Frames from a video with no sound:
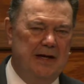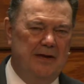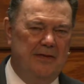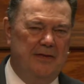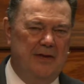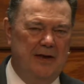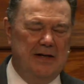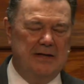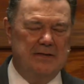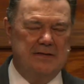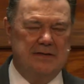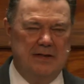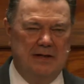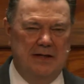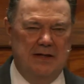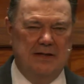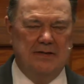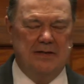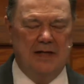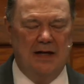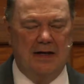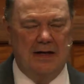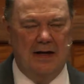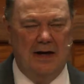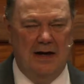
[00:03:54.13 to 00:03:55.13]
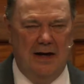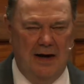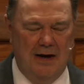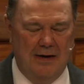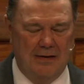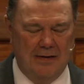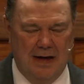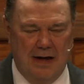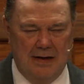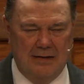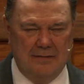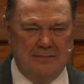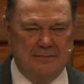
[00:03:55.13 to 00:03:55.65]
This is an
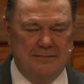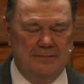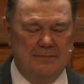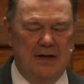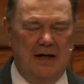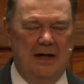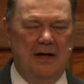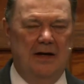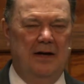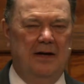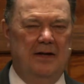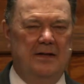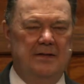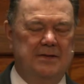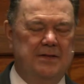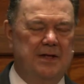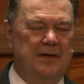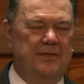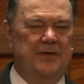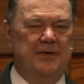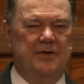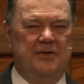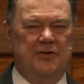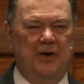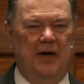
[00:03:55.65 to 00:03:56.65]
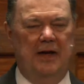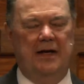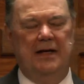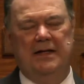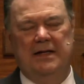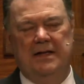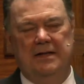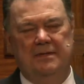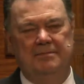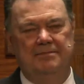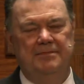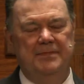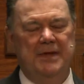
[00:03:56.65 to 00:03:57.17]
era, the eras of the
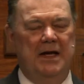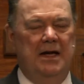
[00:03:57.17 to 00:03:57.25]
Trinity.